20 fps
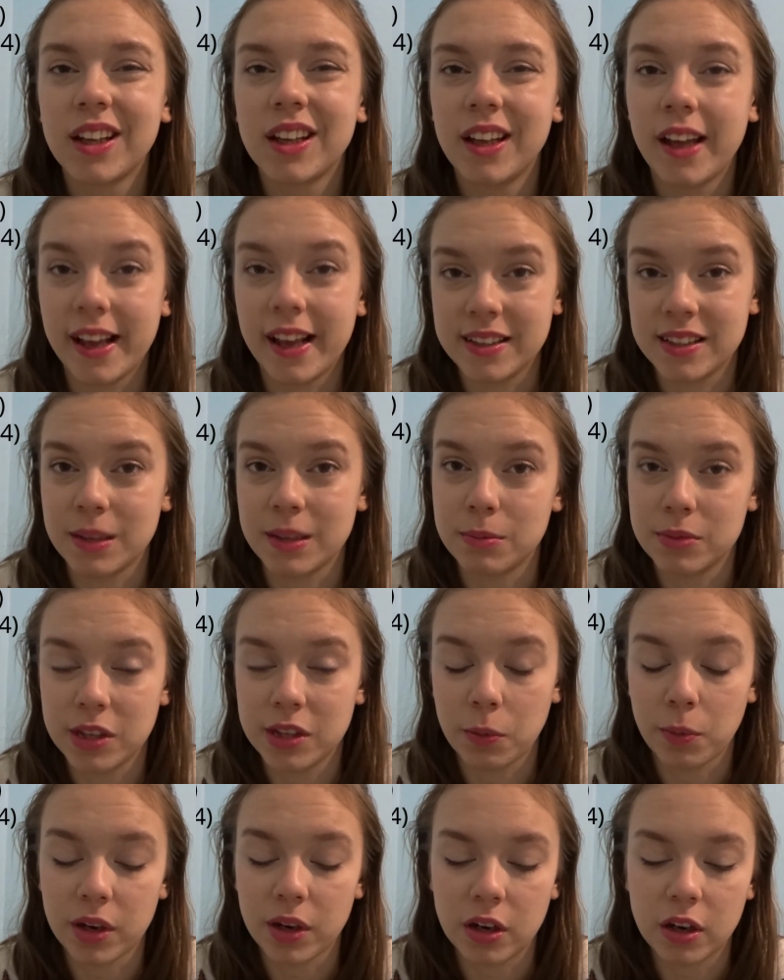it seems
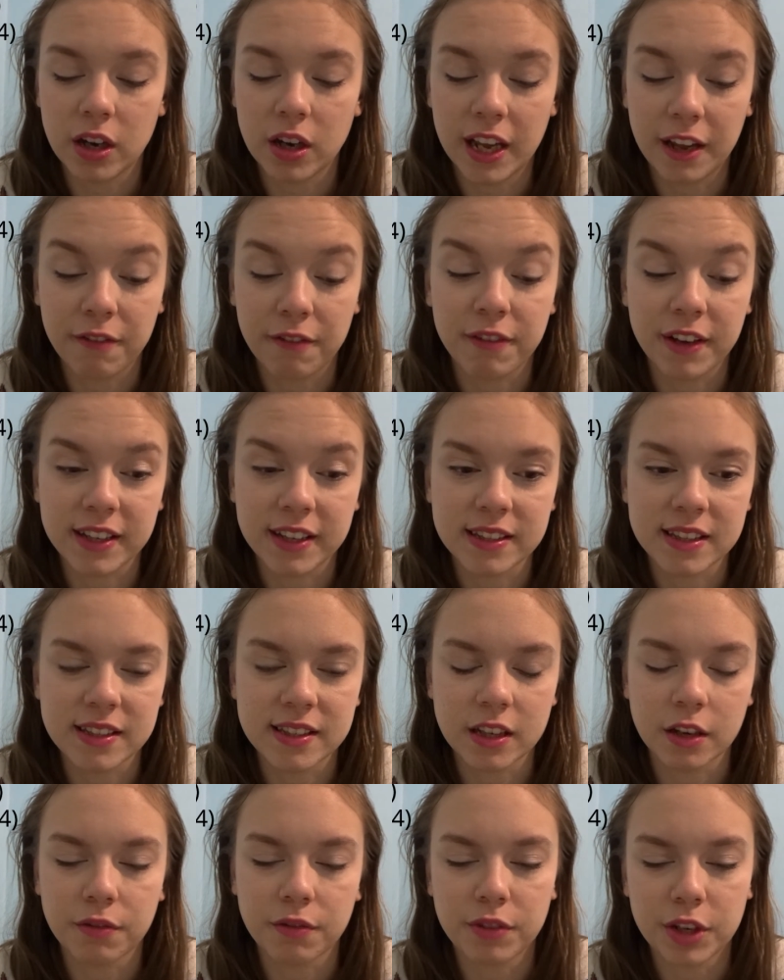it went, it fixed
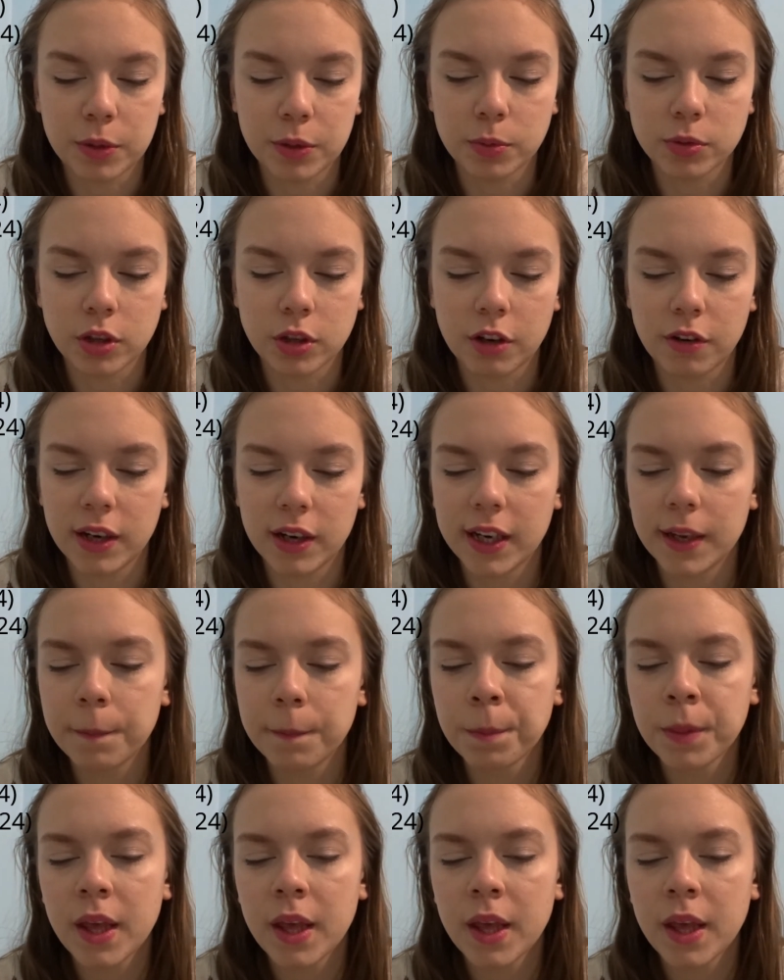itself and it was alright.